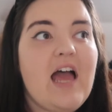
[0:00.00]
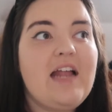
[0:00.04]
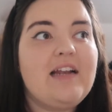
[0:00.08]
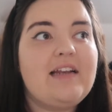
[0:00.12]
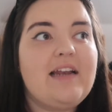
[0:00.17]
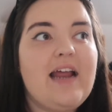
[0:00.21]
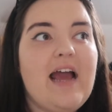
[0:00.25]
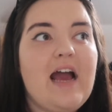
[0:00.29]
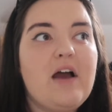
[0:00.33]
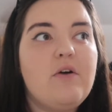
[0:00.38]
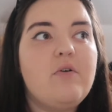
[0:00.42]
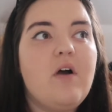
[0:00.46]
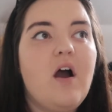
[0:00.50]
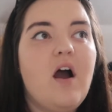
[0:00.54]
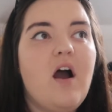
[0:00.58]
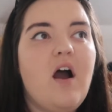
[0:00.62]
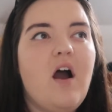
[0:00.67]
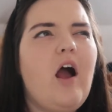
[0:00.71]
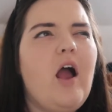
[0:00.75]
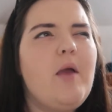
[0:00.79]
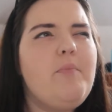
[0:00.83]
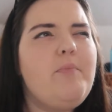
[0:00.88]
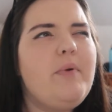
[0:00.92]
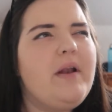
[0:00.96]
Now,
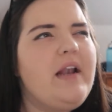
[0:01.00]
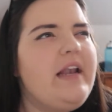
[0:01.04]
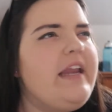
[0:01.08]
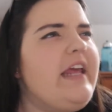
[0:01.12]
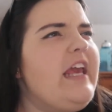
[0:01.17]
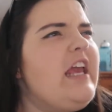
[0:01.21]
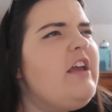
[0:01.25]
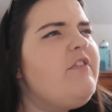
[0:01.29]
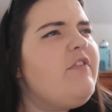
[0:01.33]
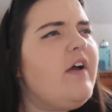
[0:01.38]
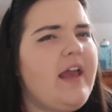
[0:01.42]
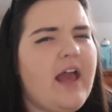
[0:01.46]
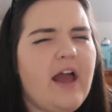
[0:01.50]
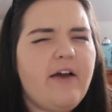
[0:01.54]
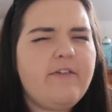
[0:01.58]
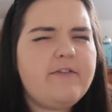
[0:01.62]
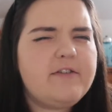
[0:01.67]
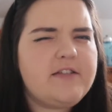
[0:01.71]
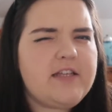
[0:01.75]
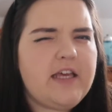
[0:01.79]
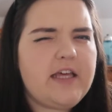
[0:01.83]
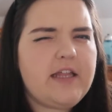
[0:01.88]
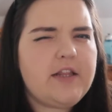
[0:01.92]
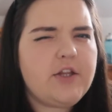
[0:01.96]
I believe I have
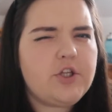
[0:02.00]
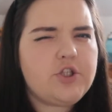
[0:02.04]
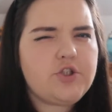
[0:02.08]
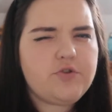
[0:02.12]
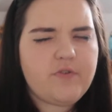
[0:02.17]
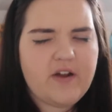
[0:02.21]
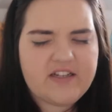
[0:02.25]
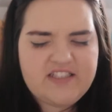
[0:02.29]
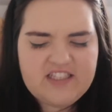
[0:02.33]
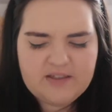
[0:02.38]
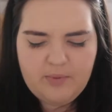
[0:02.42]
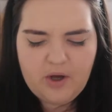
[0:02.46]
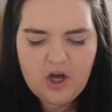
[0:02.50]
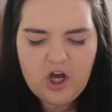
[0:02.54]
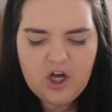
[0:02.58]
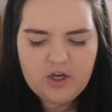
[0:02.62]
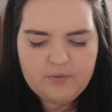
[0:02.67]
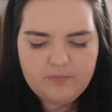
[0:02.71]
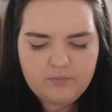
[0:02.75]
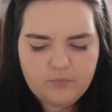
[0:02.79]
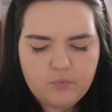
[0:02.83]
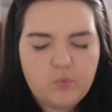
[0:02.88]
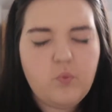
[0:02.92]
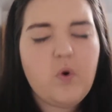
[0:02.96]
seen the Jurassic
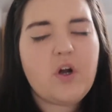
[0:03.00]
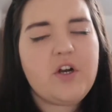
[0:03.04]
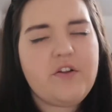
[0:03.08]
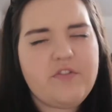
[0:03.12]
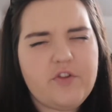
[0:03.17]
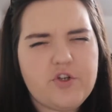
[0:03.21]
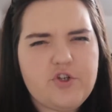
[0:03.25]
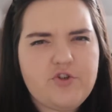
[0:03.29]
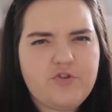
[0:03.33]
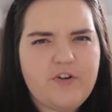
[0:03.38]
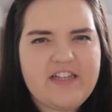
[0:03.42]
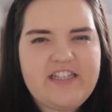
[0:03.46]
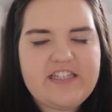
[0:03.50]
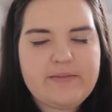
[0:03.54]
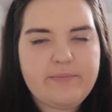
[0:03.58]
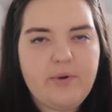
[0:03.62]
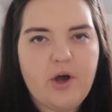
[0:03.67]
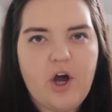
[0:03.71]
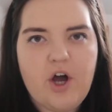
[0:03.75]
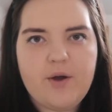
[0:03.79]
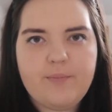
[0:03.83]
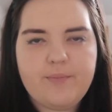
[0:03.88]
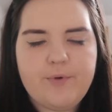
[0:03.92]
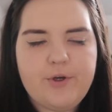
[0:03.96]
Park, one of the Jurassic
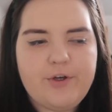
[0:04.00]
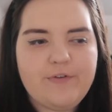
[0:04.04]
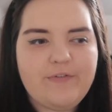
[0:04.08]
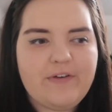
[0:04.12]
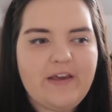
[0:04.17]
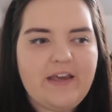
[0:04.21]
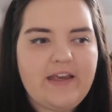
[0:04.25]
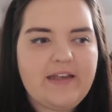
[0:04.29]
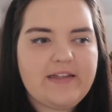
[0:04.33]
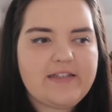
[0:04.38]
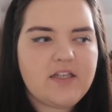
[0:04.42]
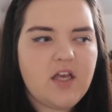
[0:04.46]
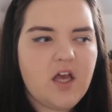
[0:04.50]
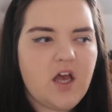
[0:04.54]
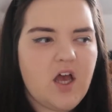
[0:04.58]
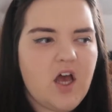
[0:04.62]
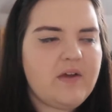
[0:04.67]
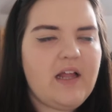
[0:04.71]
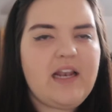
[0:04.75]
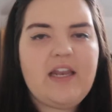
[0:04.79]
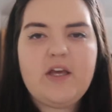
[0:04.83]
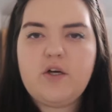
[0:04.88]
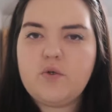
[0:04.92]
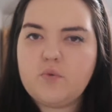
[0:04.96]
Park movies
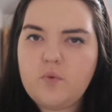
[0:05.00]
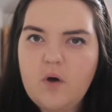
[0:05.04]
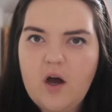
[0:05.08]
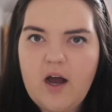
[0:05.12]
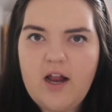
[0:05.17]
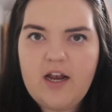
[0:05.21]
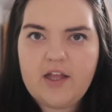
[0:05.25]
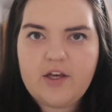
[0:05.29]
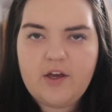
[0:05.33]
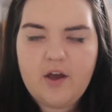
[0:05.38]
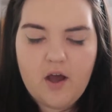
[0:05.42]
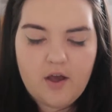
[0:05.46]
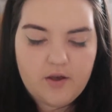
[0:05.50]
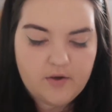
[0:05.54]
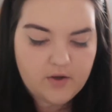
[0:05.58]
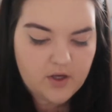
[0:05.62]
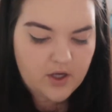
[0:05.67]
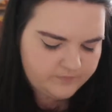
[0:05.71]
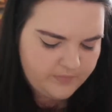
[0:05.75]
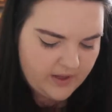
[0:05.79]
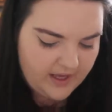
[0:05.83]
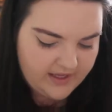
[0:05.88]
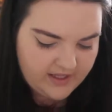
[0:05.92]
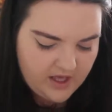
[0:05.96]
a little while ago,
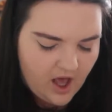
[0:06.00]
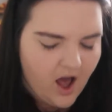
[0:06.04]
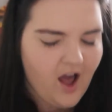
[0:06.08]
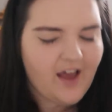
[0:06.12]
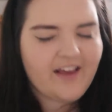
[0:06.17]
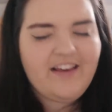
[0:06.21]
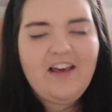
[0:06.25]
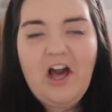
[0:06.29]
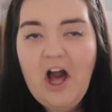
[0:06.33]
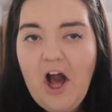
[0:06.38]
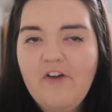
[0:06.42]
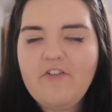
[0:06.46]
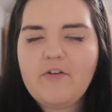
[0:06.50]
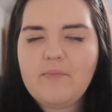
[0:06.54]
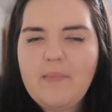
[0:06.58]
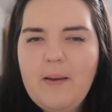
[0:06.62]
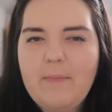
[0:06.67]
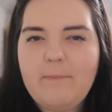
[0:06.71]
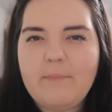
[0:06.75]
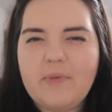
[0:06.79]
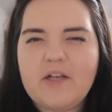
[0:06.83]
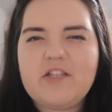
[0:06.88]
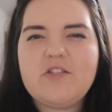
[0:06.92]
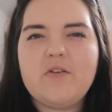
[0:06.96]
but I can't
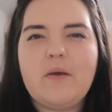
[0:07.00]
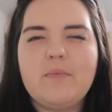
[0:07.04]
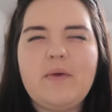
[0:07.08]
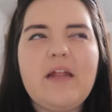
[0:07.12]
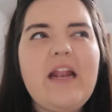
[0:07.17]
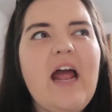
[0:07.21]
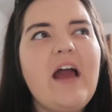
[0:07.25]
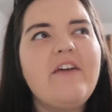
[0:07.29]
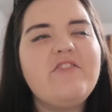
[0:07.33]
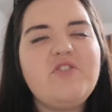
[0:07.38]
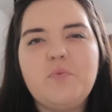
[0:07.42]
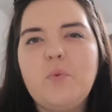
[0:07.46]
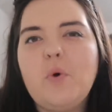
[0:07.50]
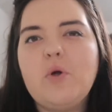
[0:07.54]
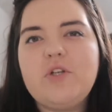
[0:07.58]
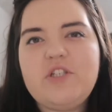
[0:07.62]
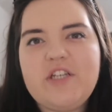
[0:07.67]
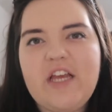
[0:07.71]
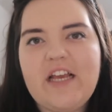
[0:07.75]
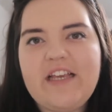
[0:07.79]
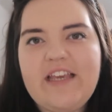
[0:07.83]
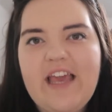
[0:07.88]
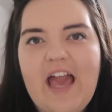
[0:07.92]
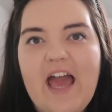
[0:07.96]
remember, so I'm going to have to
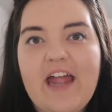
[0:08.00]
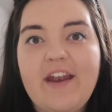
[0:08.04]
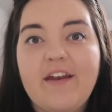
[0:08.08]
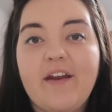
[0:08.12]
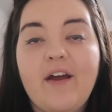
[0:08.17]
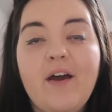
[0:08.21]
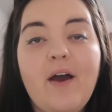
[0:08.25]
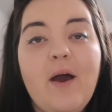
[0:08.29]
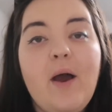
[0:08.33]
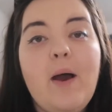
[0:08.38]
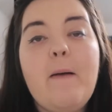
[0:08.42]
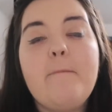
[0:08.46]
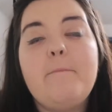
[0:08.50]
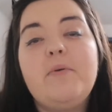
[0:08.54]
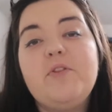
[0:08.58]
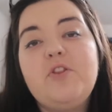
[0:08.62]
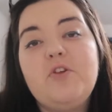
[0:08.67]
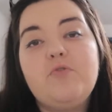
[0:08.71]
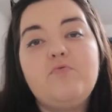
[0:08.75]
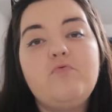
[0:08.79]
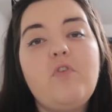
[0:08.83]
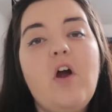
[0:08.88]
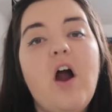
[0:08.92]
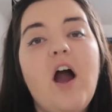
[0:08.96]
watch it again. But
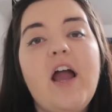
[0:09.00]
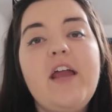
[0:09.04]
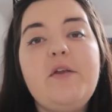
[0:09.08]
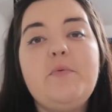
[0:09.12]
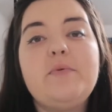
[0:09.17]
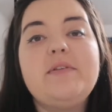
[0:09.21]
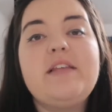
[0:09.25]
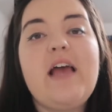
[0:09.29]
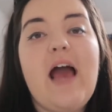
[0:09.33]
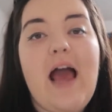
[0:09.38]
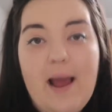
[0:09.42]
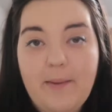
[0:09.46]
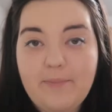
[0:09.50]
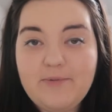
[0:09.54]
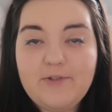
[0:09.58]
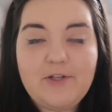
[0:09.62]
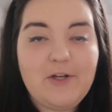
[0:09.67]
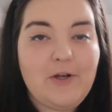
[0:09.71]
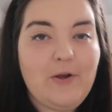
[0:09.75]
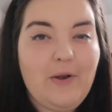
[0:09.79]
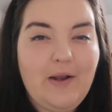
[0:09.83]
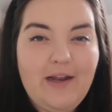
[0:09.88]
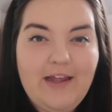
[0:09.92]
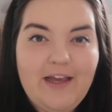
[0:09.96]
the ride was
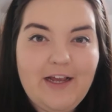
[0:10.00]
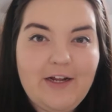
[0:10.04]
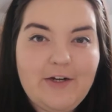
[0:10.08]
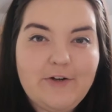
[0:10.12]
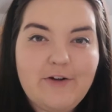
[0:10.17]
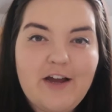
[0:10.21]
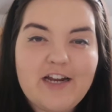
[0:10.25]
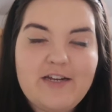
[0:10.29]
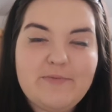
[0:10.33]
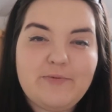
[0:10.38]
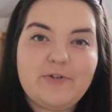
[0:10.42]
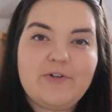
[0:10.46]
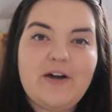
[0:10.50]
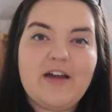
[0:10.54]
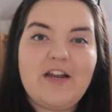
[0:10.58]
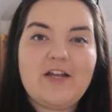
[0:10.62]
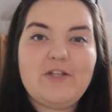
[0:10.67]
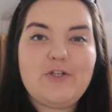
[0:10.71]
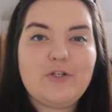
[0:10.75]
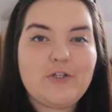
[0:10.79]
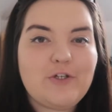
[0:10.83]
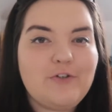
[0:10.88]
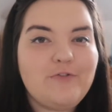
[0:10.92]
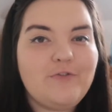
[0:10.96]
absolutely incredible, and I
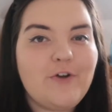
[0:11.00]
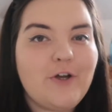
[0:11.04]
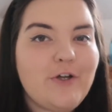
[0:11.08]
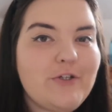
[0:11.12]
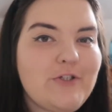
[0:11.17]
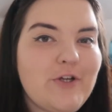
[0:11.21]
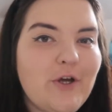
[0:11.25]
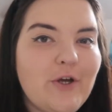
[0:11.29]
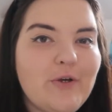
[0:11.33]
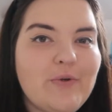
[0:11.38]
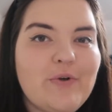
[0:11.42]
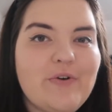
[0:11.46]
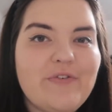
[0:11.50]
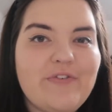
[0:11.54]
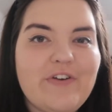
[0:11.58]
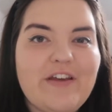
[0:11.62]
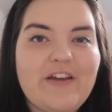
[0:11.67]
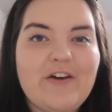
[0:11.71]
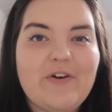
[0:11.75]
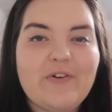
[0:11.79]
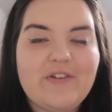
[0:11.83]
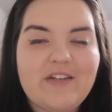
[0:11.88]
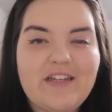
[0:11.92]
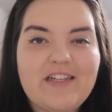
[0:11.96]
took a photo of
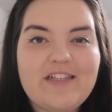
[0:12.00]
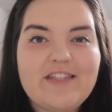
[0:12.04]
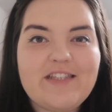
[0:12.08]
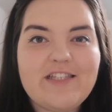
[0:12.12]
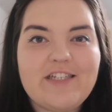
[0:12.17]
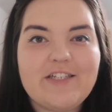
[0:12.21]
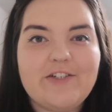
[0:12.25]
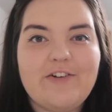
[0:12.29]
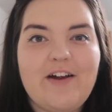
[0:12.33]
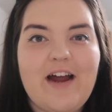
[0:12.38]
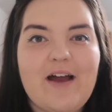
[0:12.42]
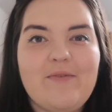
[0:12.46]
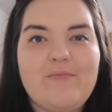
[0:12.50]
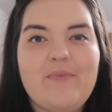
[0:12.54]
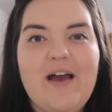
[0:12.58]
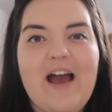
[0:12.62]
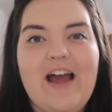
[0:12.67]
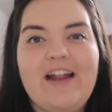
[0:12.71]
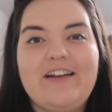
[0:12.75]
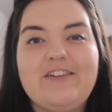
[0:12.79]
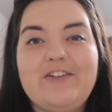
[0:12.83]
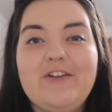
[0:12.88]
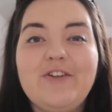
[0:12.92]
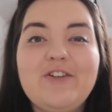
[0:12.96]
it on Instagram,
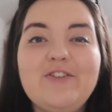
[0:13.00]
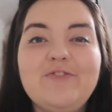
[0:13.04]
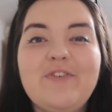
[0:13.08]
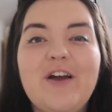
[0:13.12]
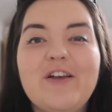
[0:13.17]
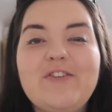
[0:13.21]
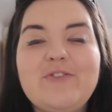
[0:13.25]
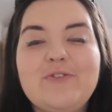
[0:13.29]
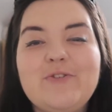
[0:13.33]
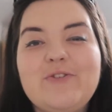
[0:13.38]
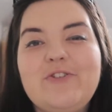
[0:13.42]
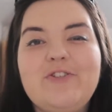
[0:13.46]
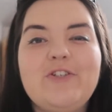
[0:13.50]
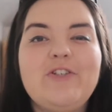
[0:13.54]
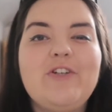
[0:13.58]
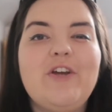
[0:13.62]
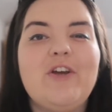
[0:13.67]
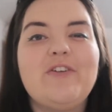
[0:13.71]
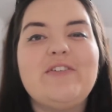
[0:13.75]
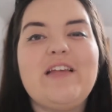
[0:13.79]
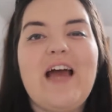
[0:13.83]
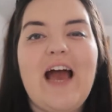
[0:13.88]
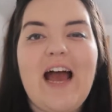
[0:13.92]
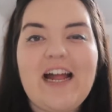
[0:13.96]
and Universal
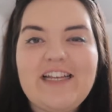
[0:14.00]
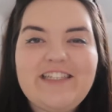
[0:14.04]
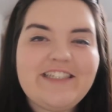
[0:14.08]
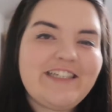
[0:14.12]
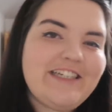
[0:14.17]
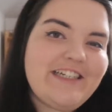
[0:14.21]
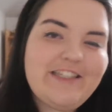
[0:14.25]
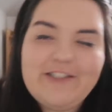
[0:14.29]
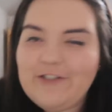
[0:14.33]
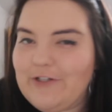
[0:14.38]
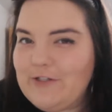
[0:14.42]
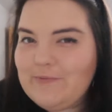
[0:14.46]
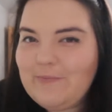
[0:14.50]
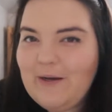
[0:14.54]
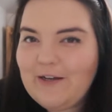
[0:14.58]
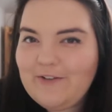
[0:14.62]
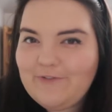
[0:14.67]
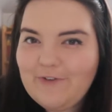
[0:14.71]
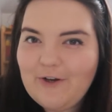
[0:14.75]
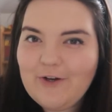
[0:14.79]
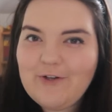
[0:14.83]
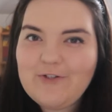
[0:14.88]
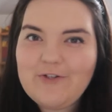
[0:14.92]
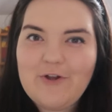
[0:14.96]
Studios actually used my
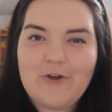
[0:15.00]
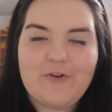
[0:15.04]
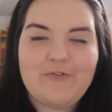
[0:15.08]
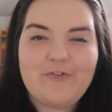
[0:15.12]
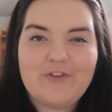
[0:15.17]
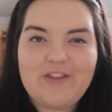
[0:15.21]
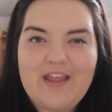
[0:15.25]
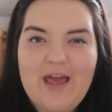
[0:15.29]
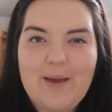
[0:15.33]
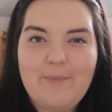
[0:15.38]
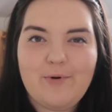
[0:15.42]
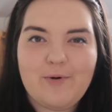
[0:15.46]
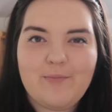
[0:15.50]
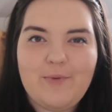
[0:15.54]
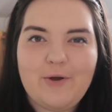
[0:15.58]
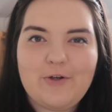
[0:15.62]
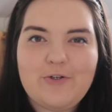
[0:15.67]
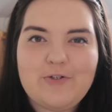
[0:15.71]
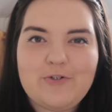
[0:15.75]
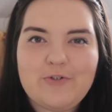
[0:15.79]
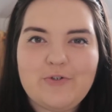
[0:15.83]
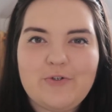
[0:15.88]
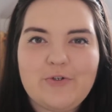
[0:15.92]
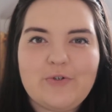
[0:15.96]
photo for their
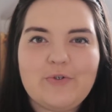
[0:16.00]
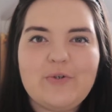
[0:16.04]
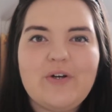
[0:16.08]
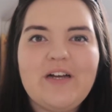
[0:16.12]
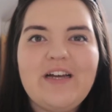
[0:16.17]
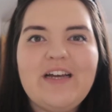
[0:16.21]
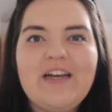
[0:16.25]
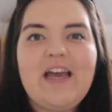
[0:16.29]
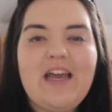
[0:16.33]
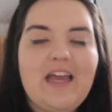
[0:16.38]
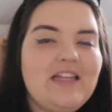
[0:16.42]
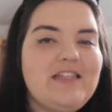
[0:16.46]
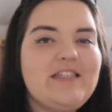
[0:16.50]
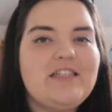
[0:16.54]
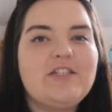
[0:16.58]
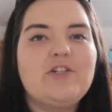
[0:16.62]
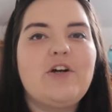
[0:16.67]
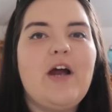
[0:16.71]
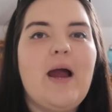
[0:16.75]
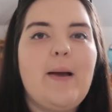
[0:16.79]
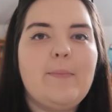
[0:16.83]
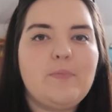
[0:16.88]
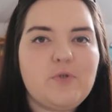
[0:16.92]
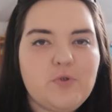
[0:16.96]
promotional
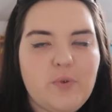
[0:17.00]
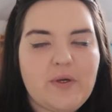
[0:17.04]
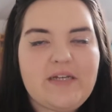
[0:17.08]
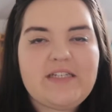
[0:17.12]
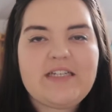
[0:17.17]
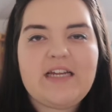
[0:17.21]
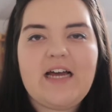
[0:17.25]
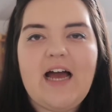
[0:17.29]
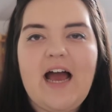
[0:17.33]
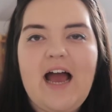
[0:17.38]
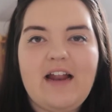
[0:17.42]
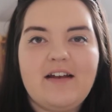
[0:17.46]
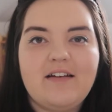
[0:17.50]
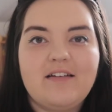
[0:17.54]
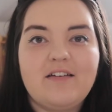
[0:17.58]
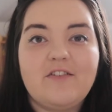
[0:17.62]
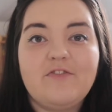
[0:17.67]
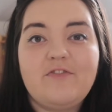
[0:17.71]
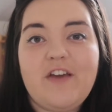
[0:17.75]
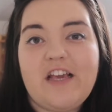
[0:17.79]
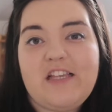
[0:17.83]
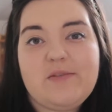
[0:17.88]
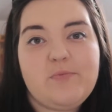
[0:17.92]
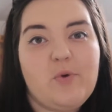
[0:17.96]
Instagram, Twitter and
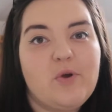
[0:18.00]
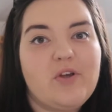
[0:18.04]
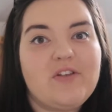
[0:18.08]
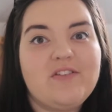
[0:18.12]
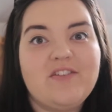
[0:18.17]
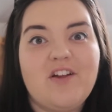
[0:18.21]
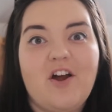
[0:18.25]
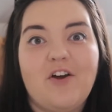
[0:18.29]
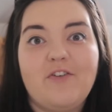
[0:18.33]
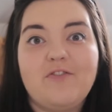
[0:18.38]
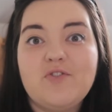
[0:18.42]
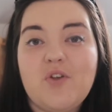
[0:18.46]
Facebook stuff.